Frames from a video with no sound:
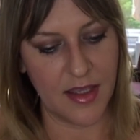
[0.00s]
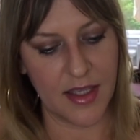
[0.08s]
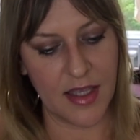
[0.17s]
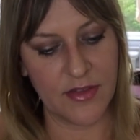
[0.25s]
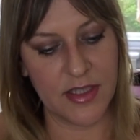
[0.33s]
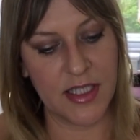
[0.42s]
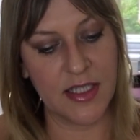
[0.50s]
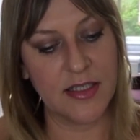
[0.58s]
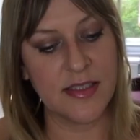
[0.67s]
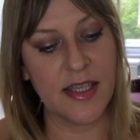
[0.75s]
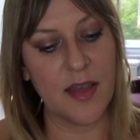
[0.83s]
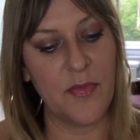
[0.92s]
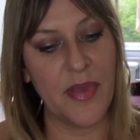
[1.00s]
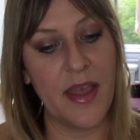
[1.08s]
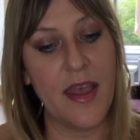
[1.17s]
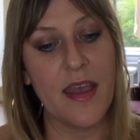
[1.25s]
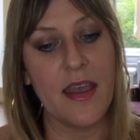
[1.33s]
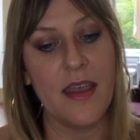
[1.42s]
Cavalier
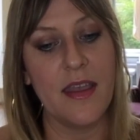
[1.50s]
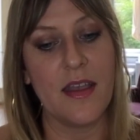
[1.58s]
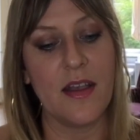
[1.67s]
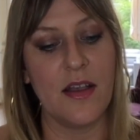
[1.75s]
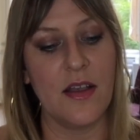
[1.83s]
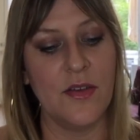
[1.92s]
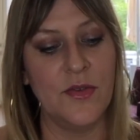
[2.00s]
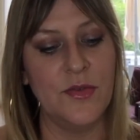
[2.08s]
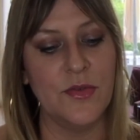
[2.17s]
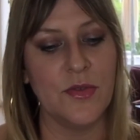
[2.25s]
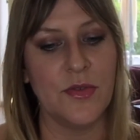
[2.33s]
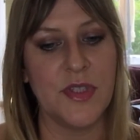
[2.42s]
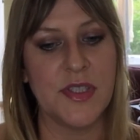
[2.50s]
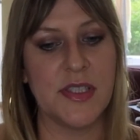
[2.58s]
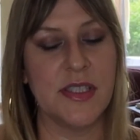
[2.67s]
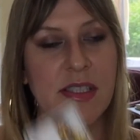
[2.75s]
d'Épée. Oh, this